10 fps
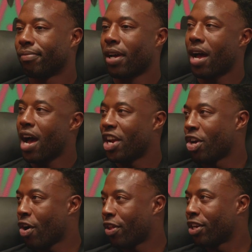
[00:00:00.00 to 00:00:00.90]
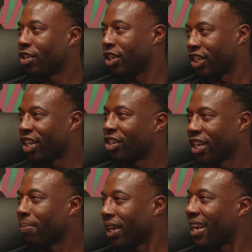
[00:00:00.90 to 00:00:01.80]
I know there's
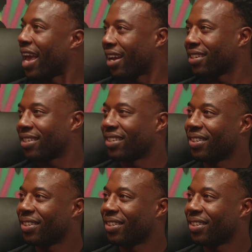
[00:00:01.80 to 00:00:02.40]
something next.